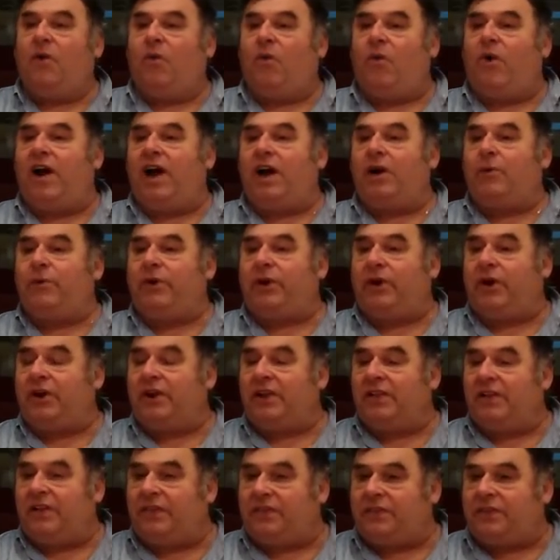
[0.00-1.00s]
why are we
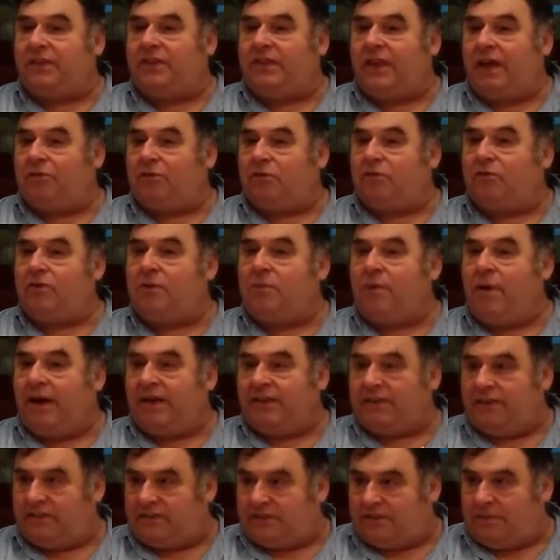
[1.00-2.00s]
going to let the devil
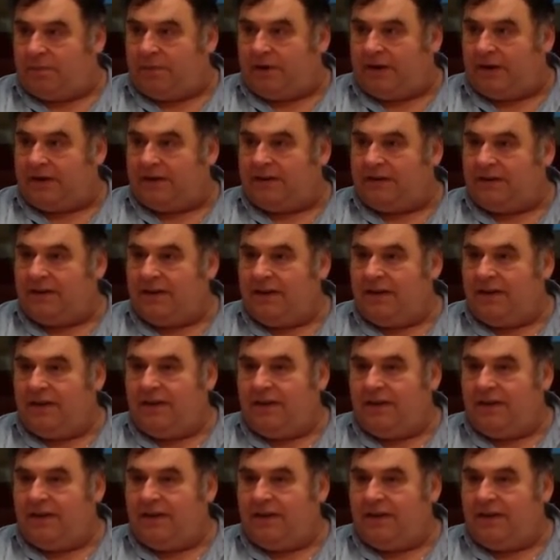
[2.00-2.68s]
remind us about it?